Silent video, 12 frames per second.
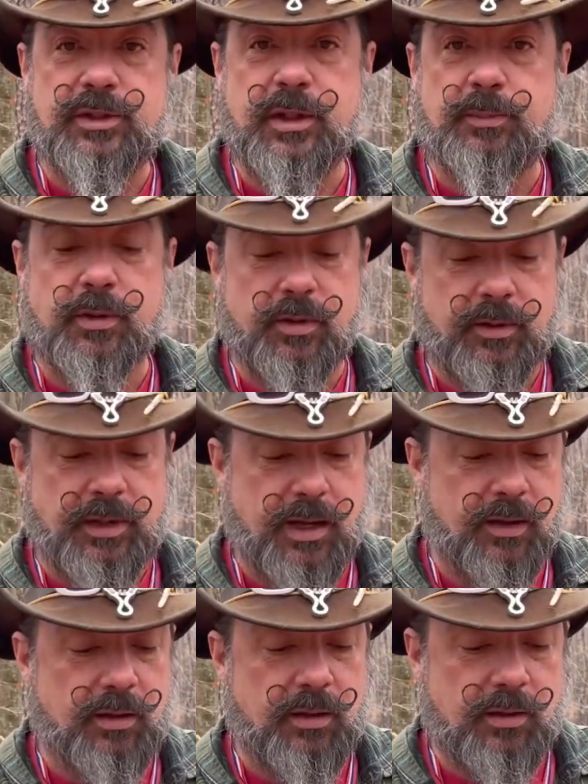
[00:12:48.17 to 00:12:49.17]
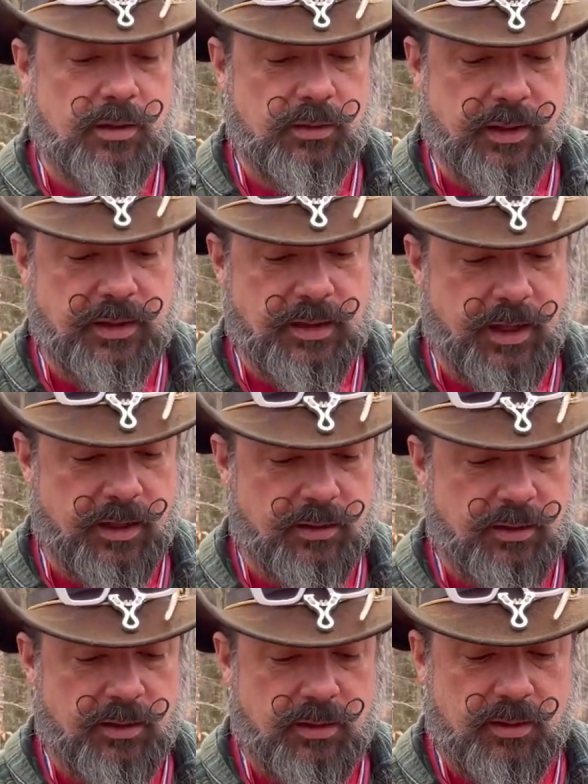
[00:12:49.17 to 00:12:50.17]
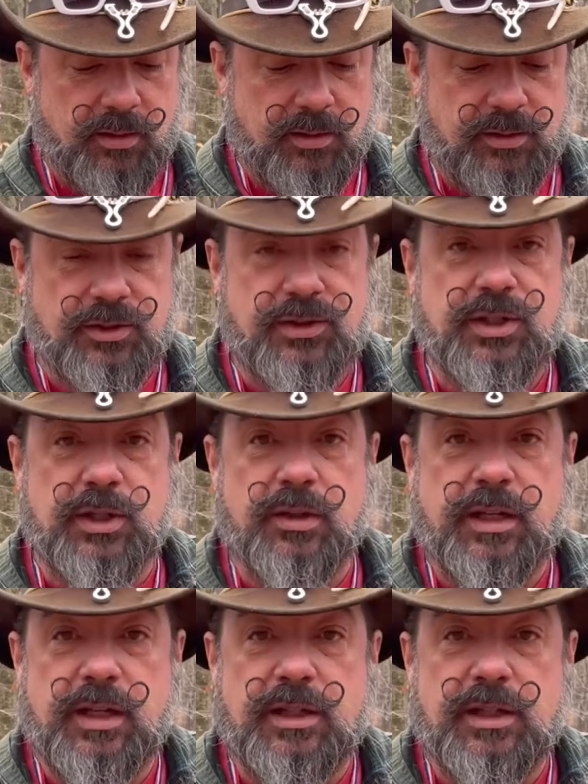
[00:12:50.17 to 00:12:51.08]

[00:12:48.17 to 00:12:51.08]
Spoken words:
a zipper. Yeah, look at that. Silky